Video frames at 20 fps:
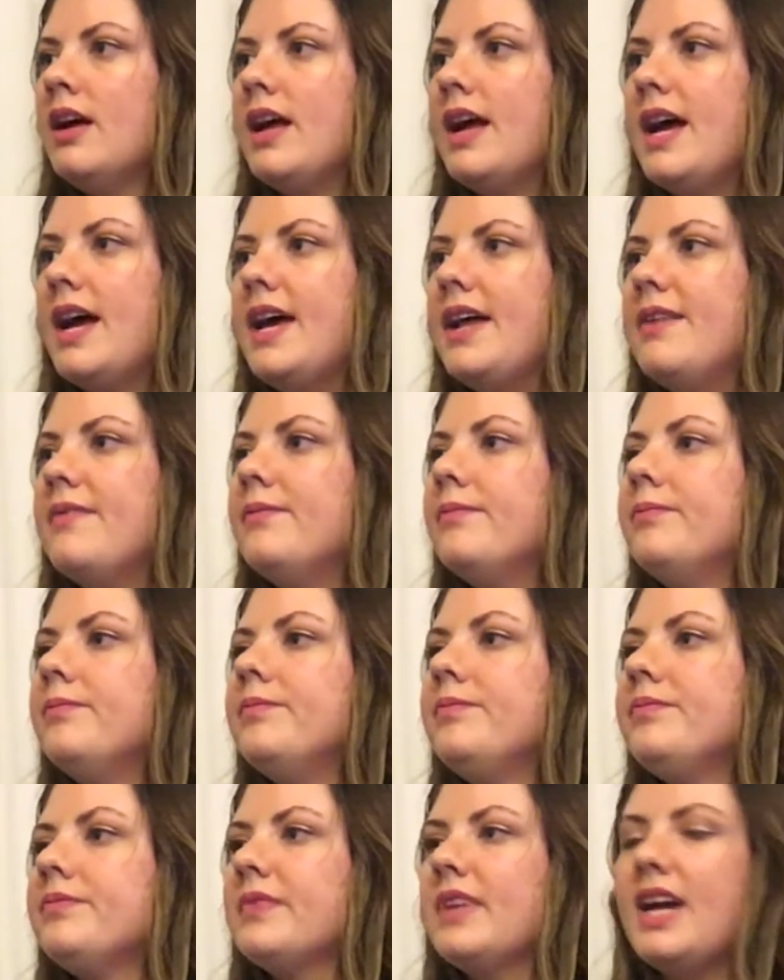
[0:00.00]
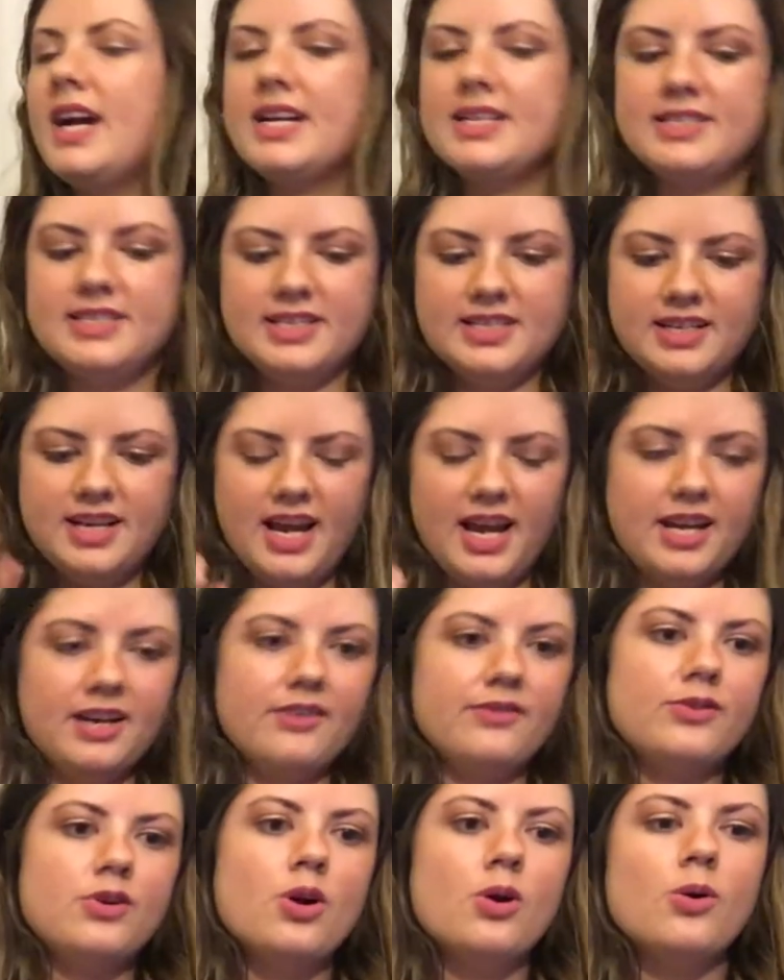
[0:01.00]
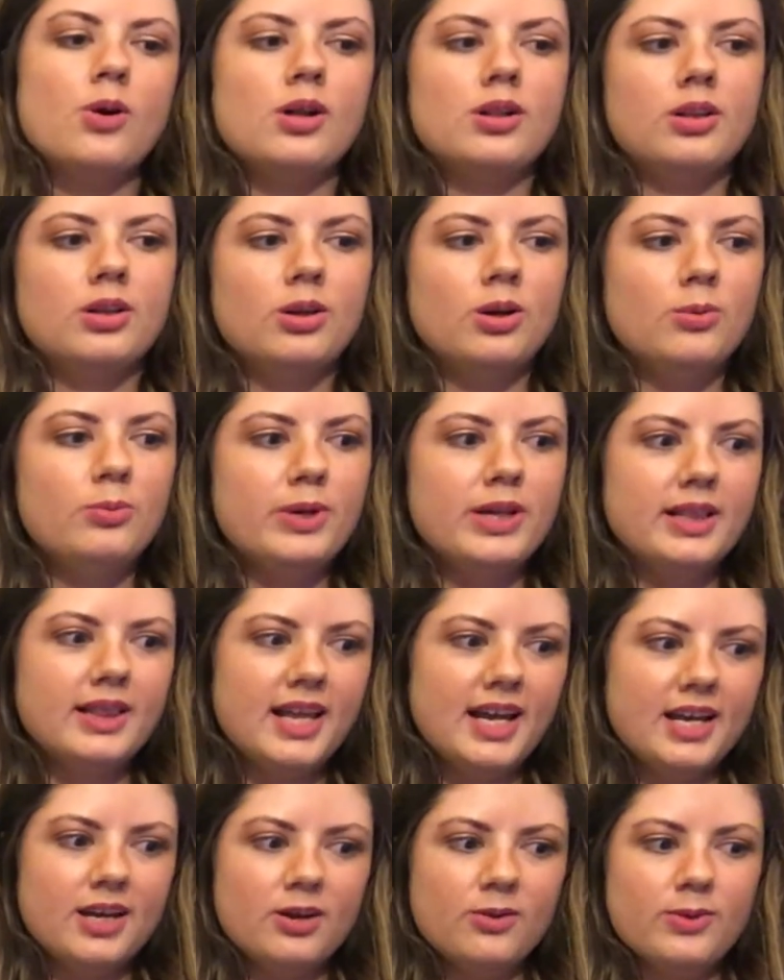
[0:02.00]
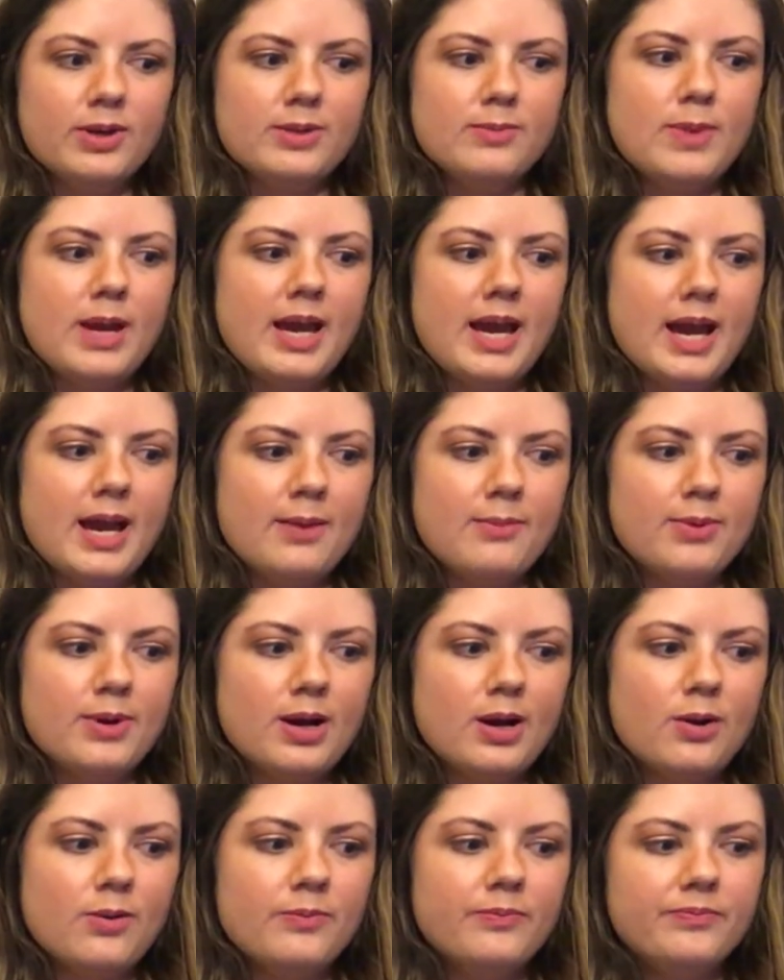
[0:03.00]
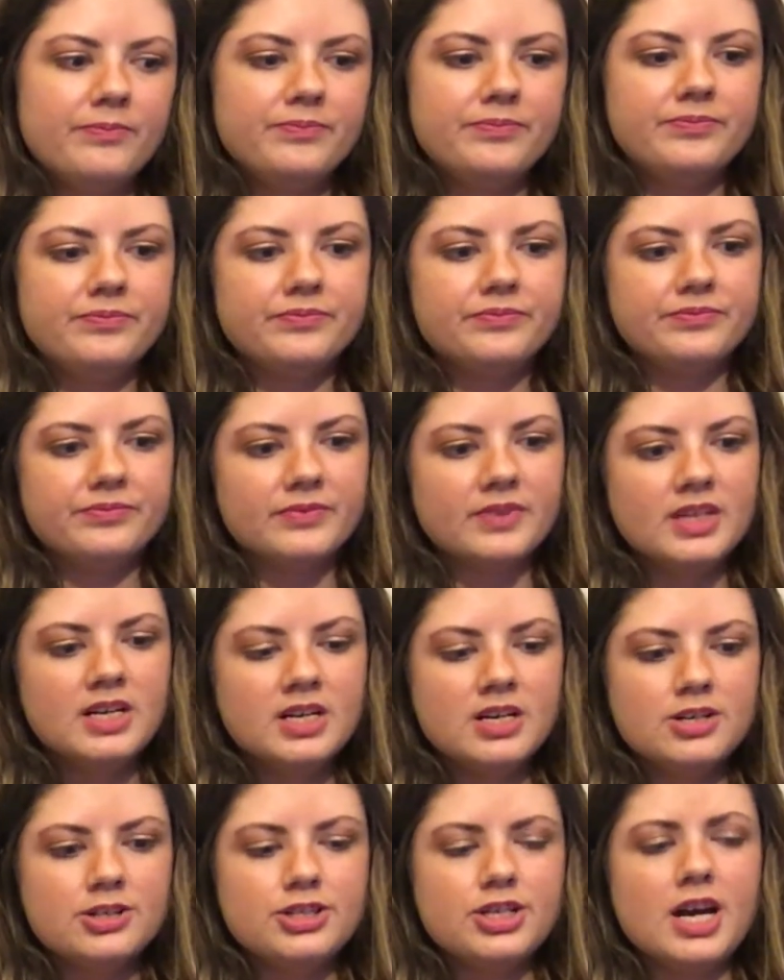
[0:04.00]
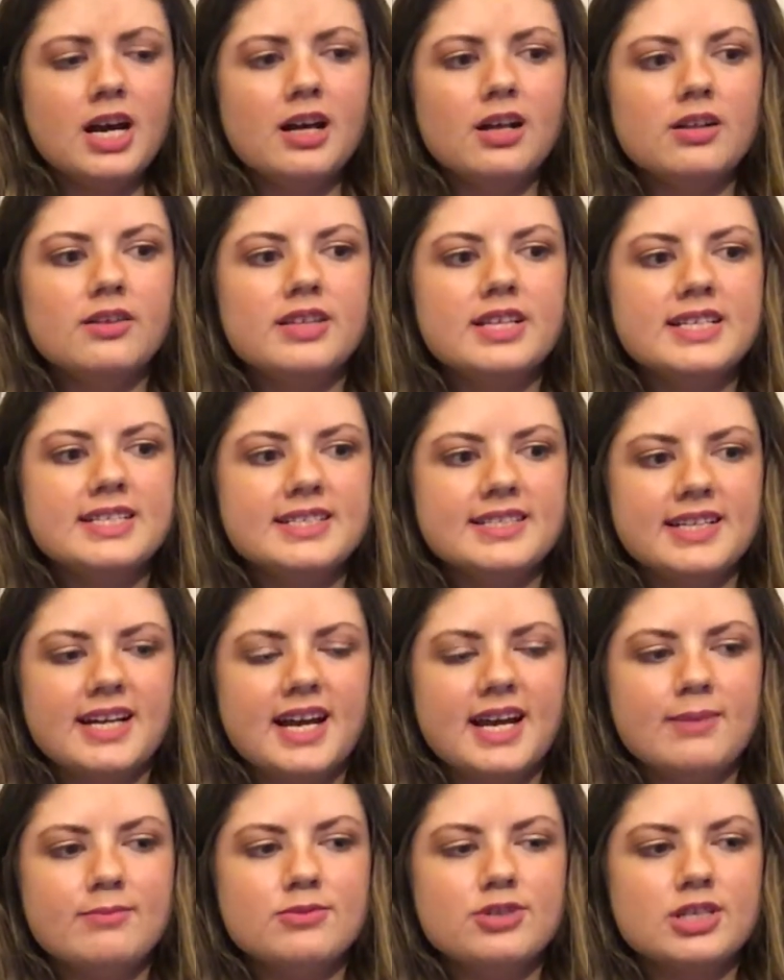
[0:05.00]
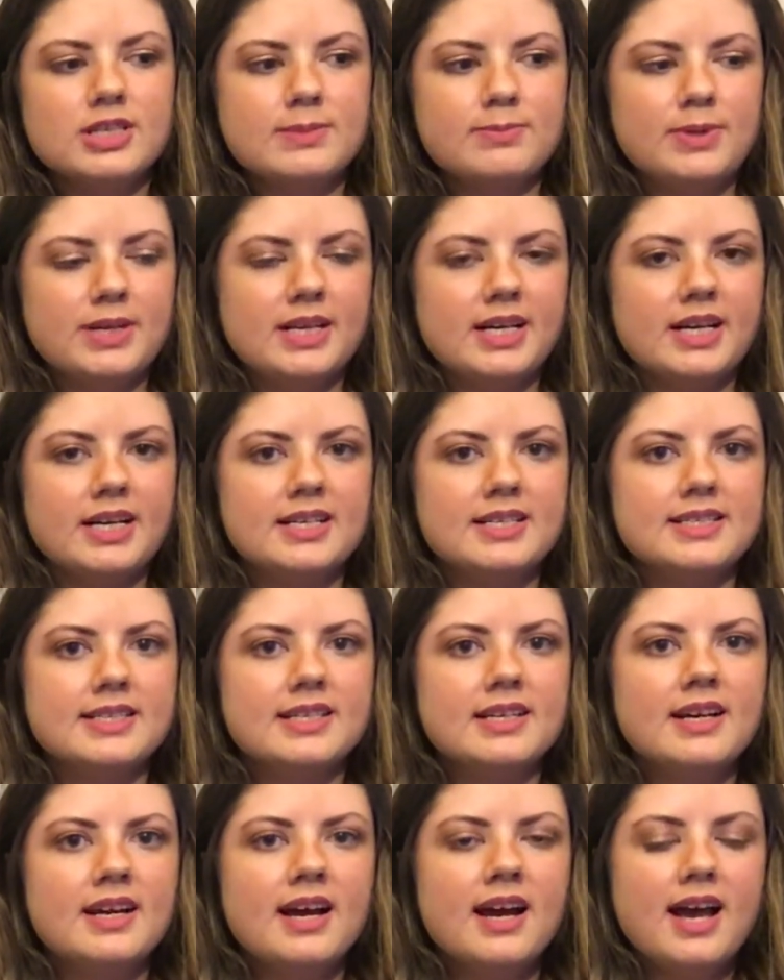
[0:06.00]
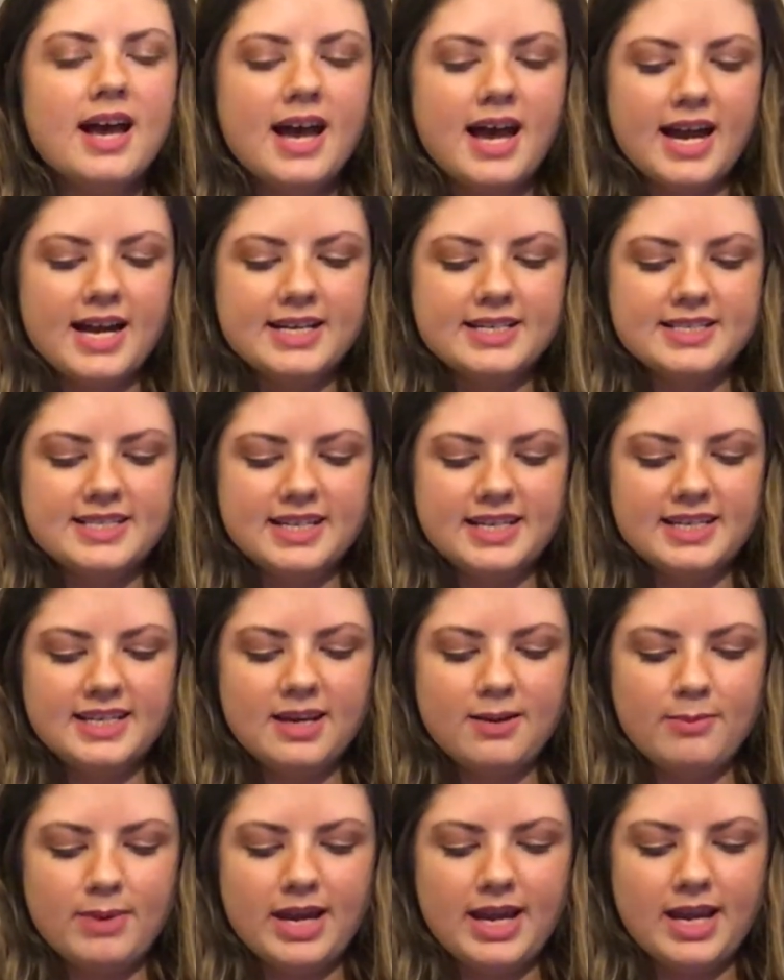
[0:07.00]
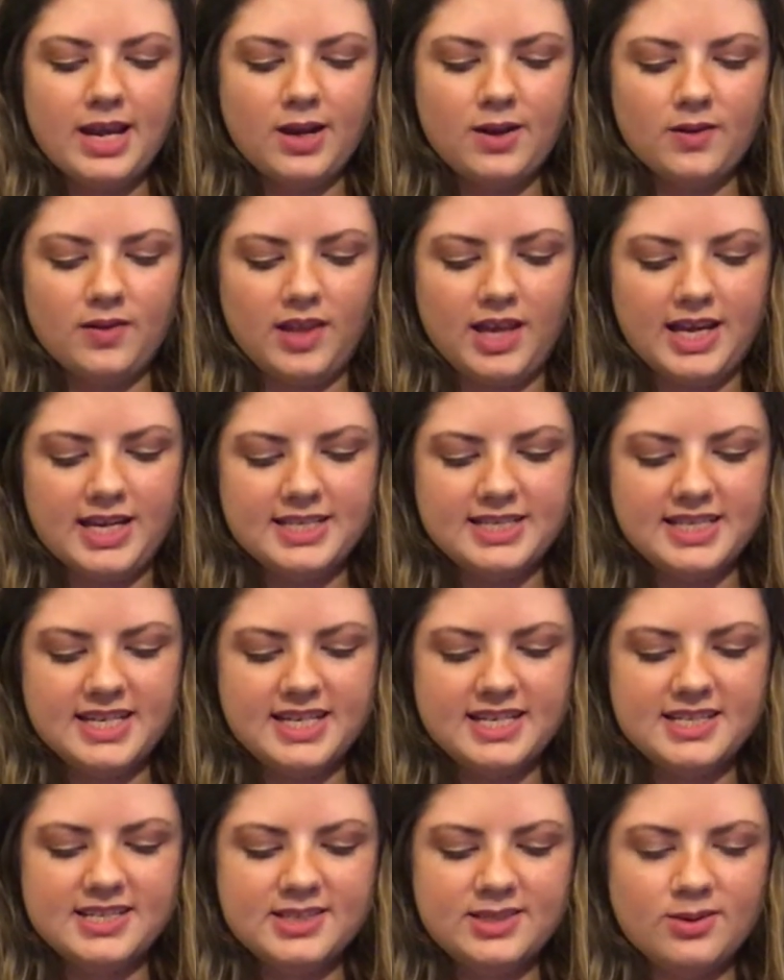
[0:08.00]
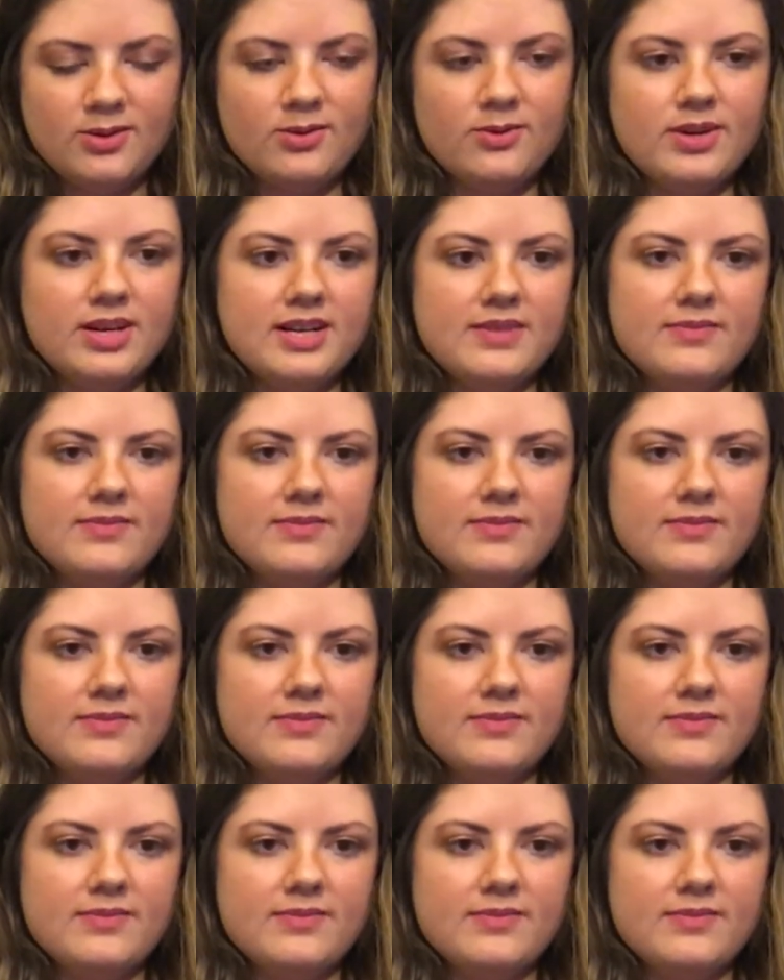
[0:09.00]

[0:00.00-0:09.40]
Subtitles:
And I did kind of go a little bit lighter with my eyebrow gel this time just because I did get my hair lightened, so